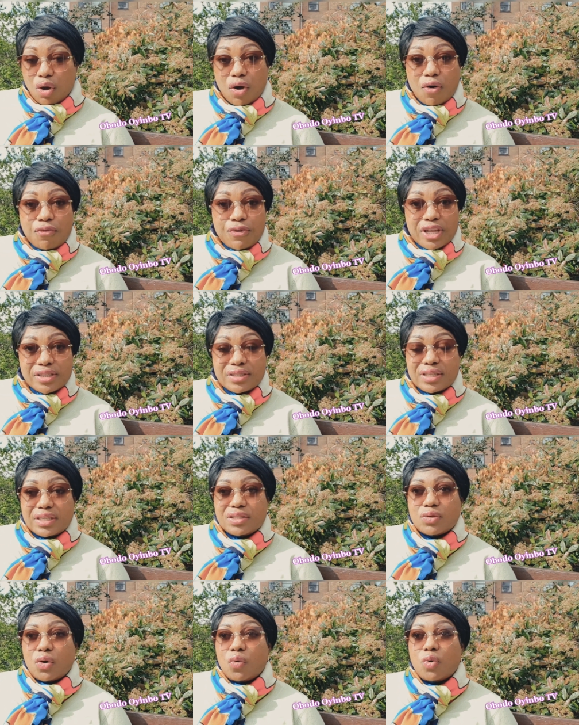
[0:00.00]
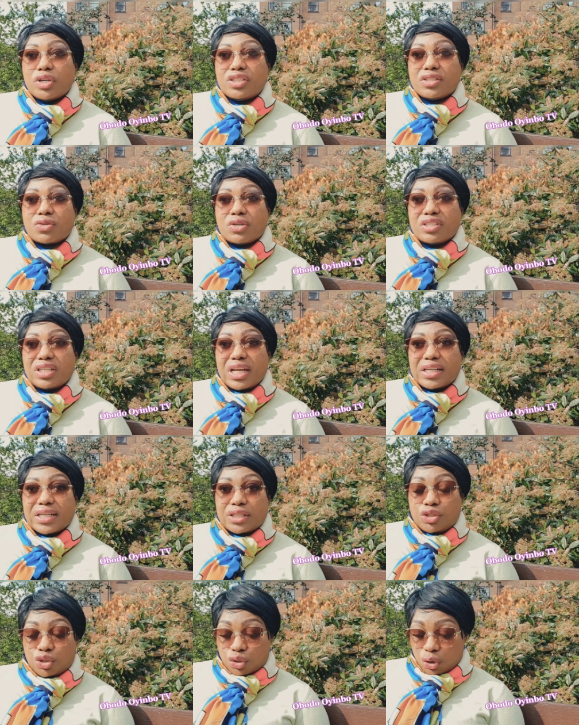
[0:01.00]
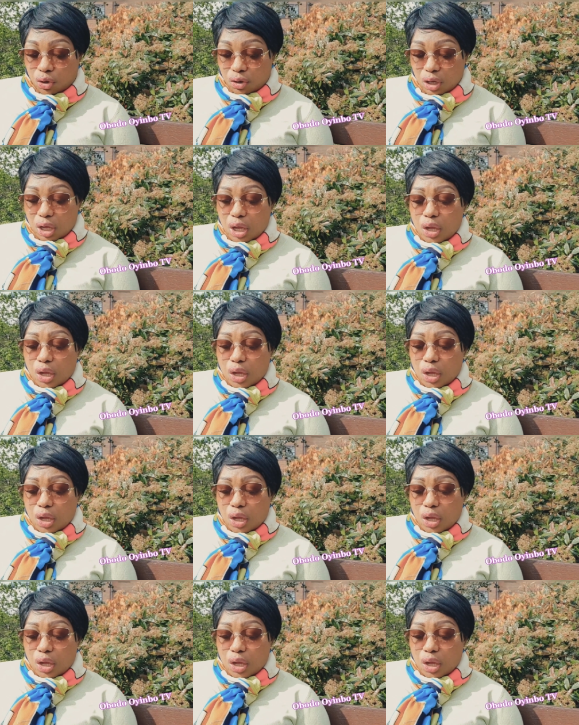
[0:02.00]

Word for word: offenses or what is considered as drug.